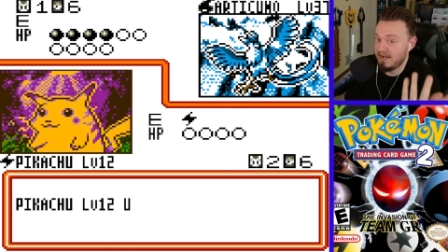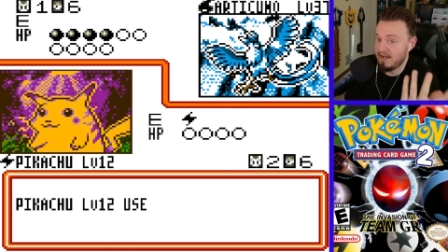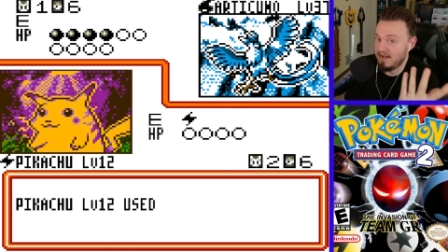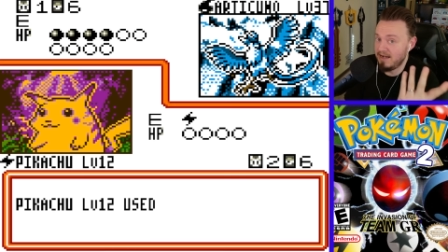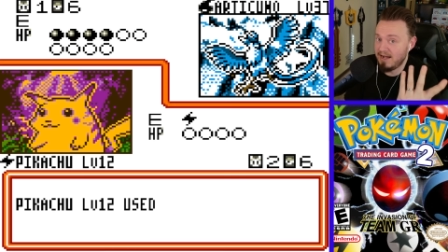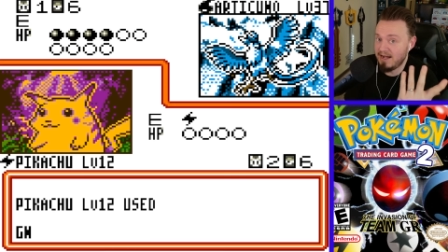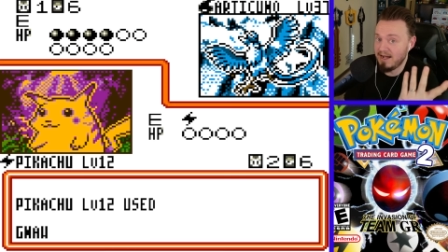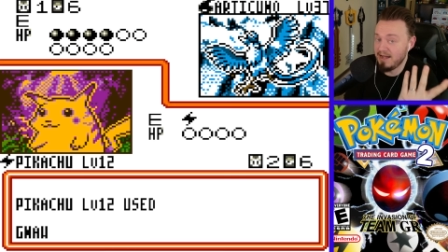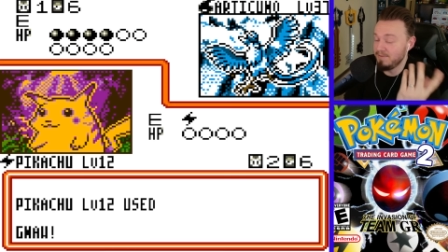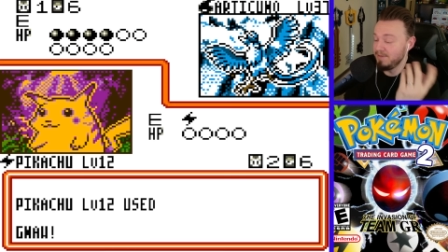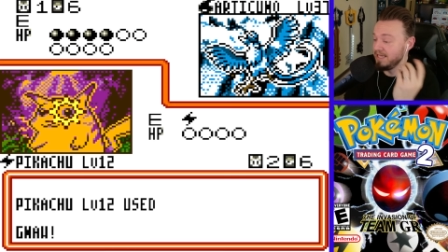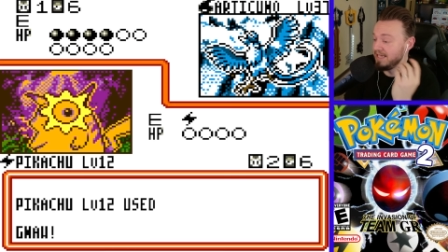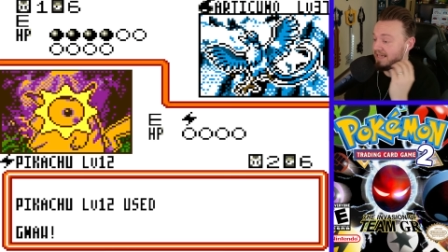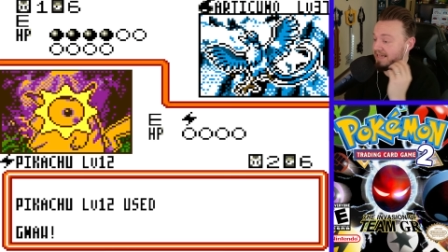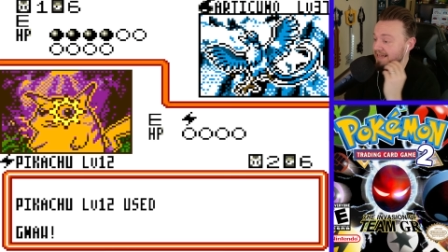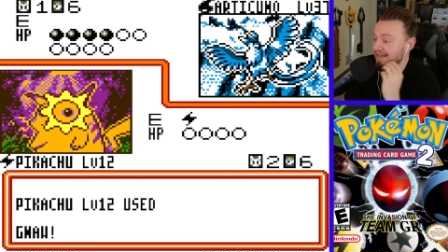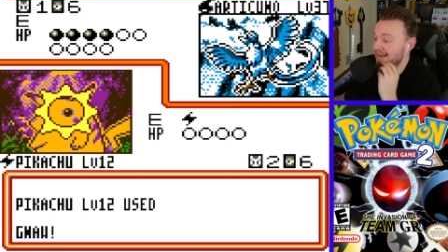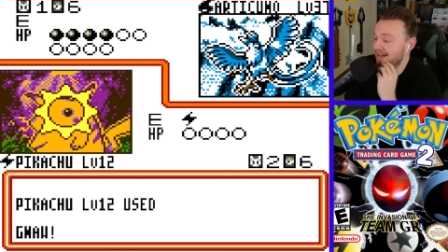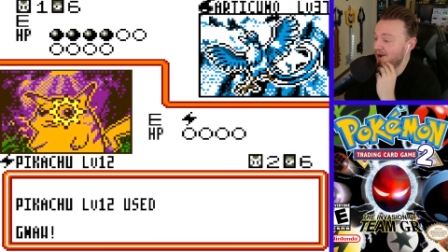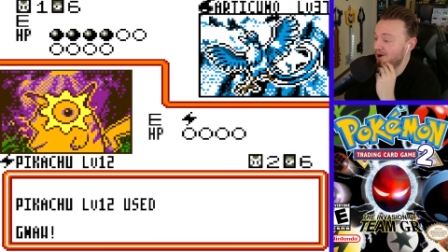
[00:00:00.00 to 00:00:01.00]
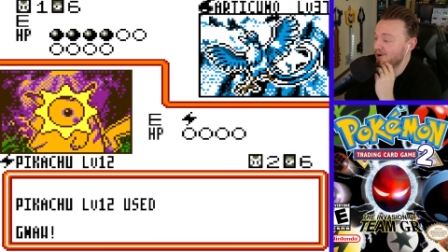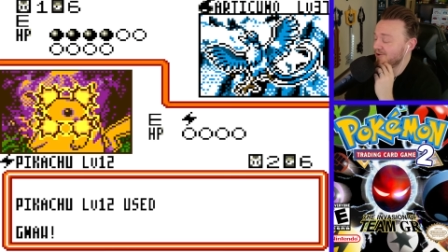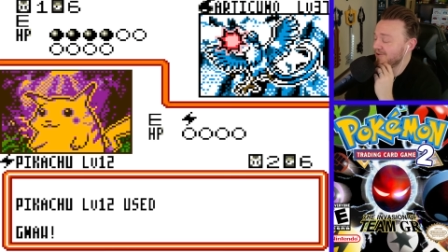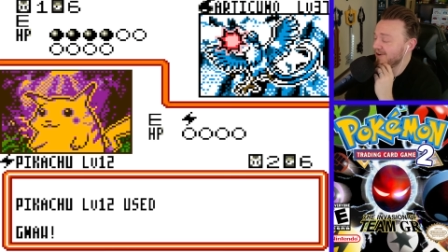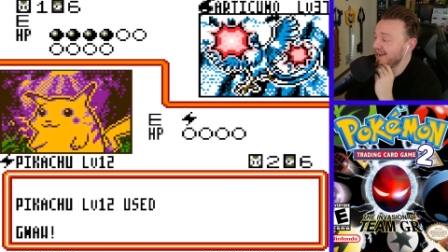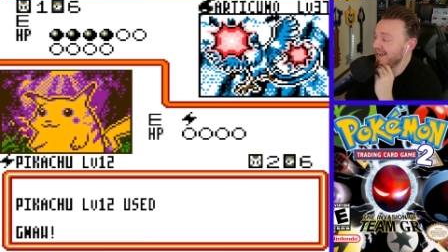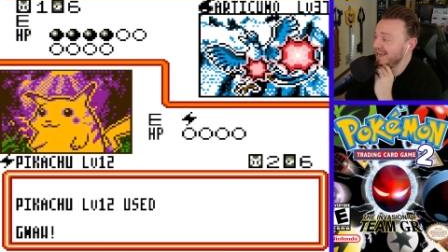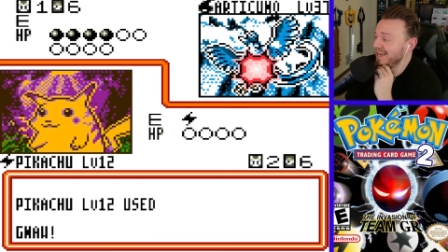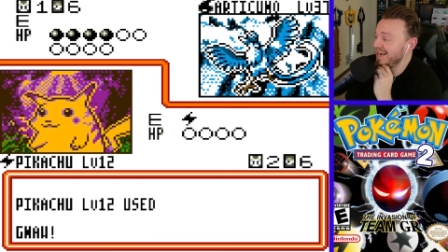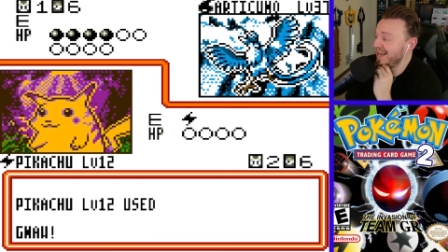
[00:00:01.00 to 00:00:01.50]
I mean, all
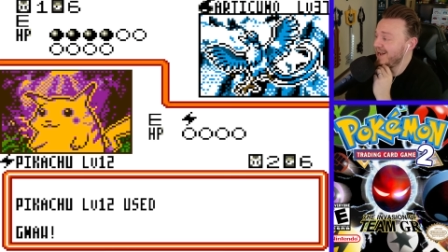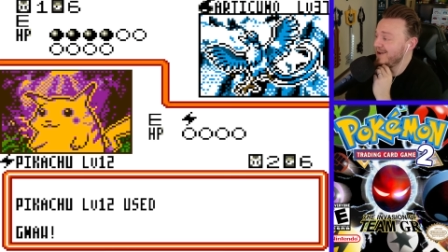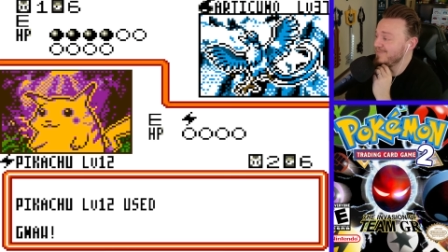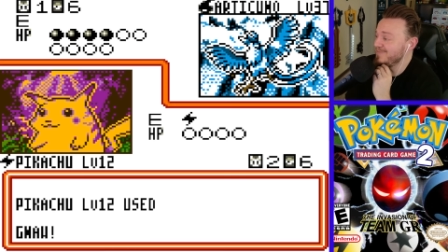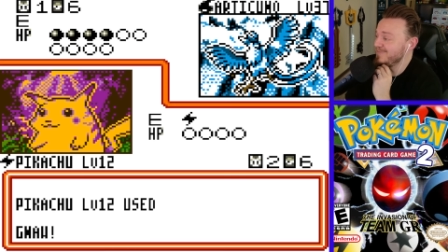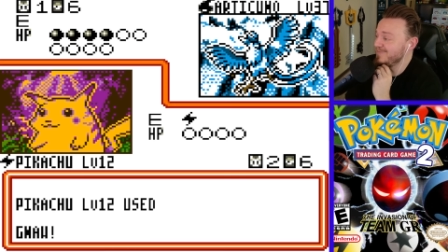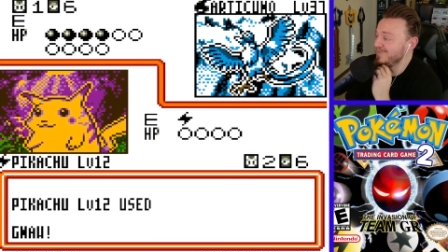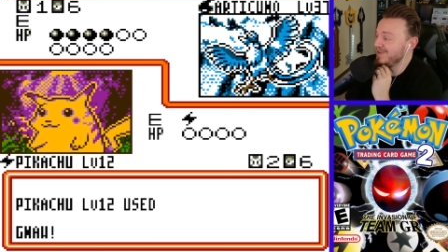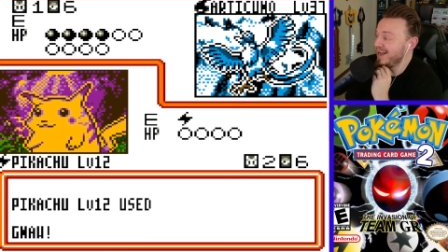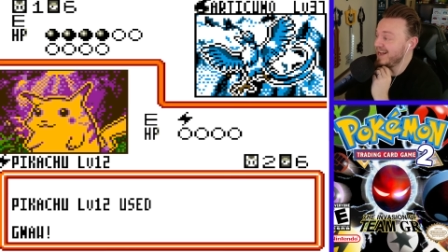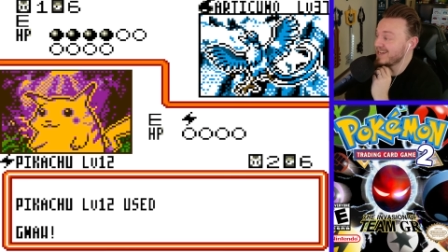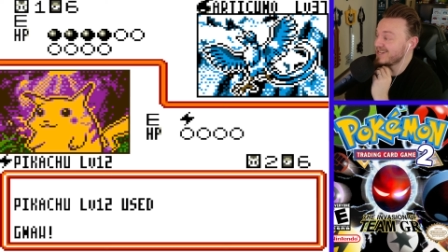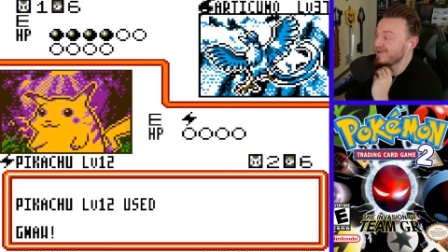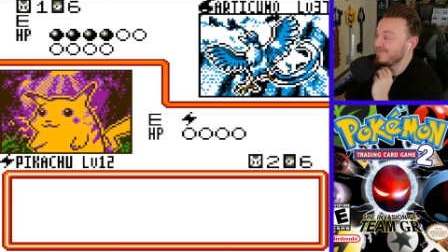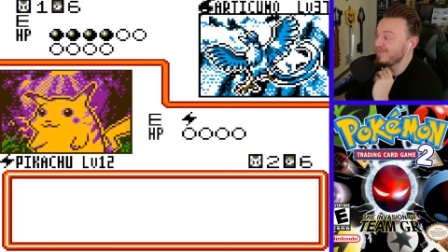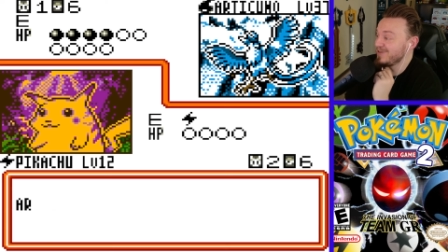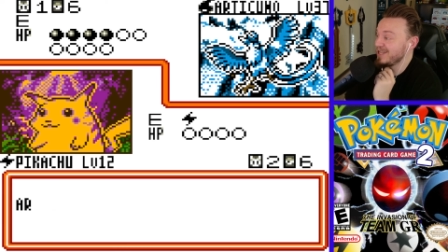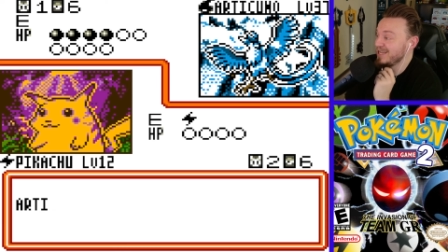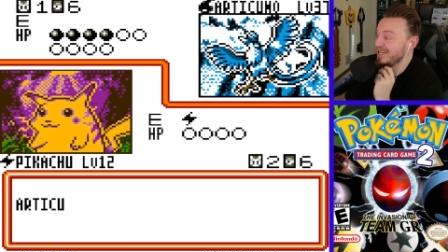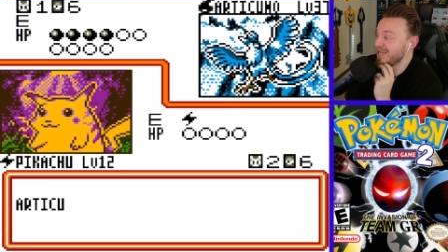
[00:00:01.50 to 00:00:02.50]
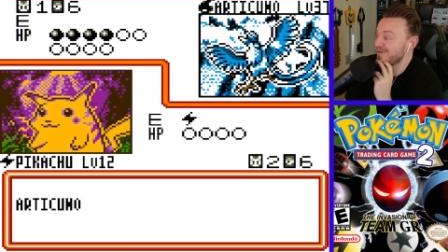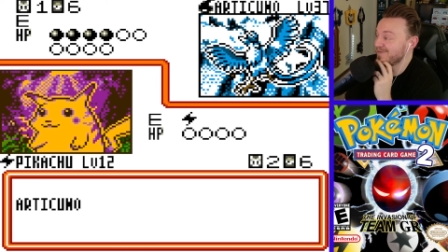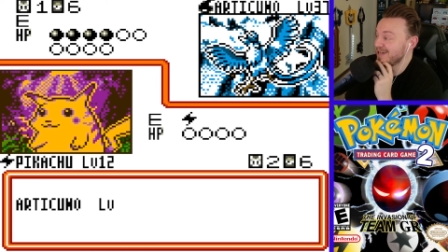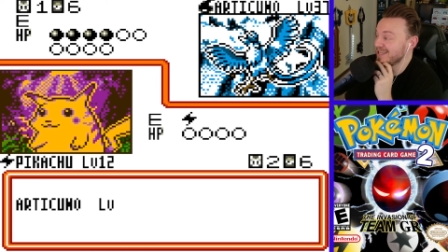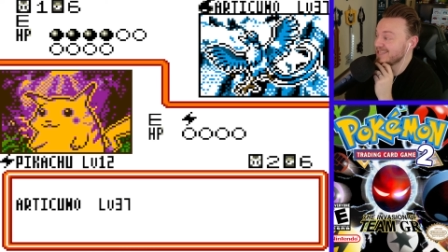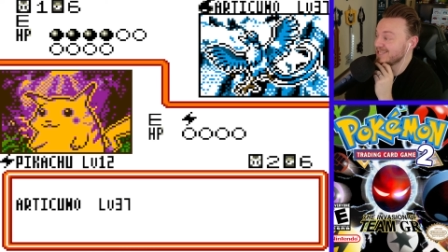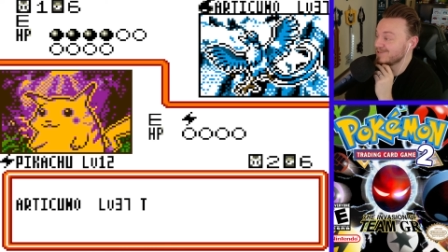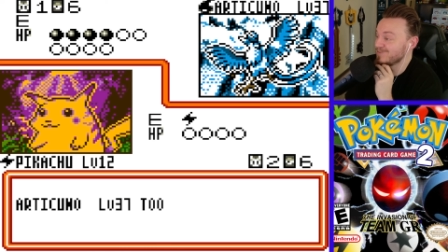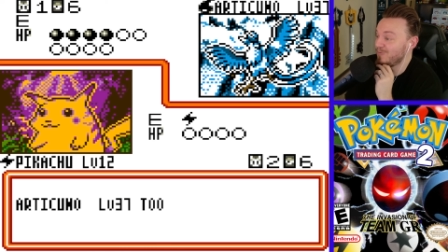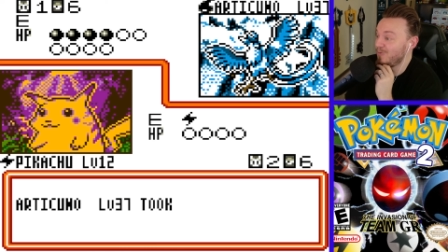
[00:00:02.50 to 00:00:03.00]
right. I'm not complaining about
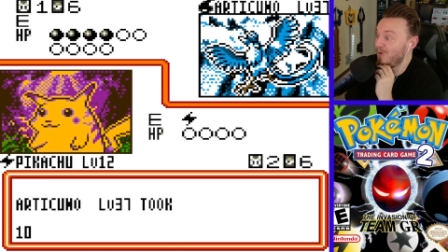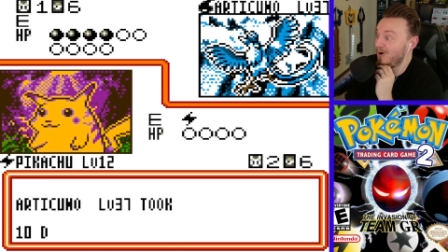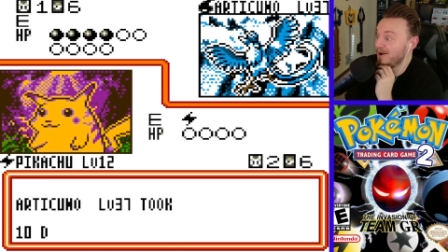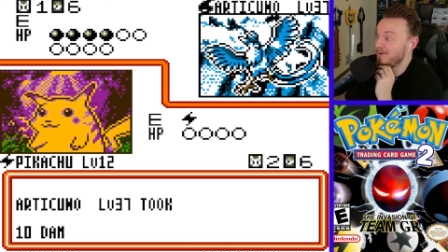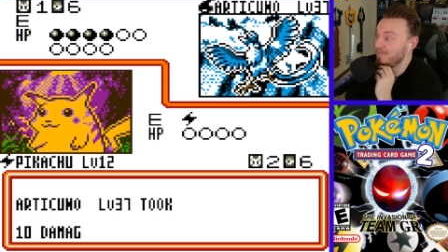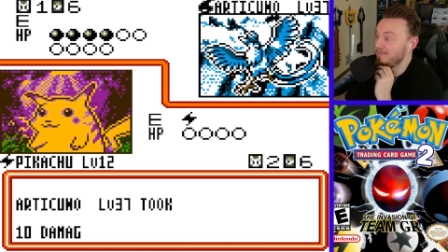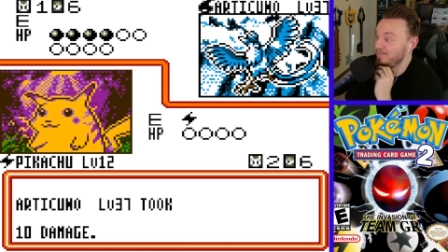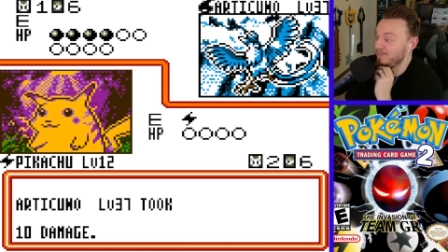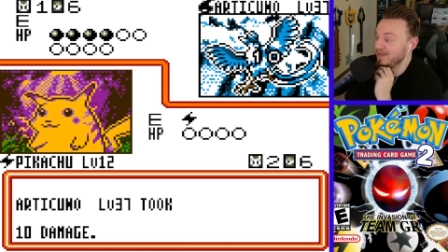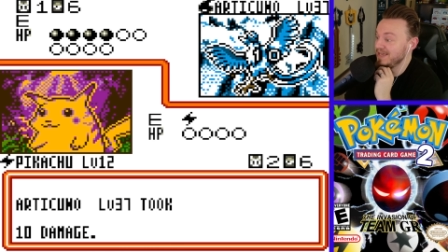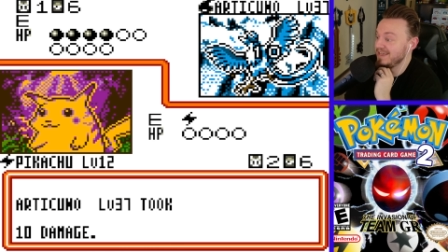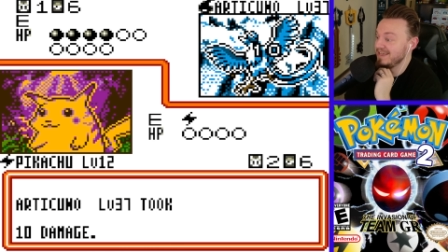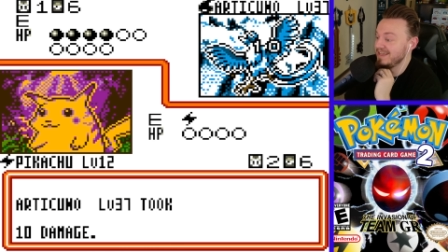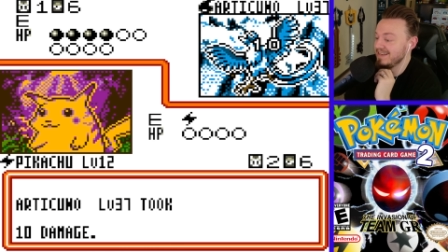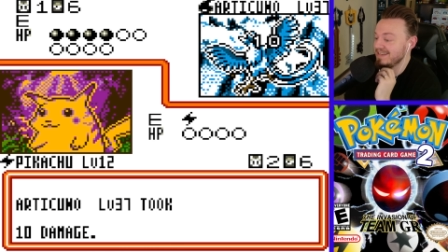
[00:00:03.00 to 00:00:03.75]
this one bit.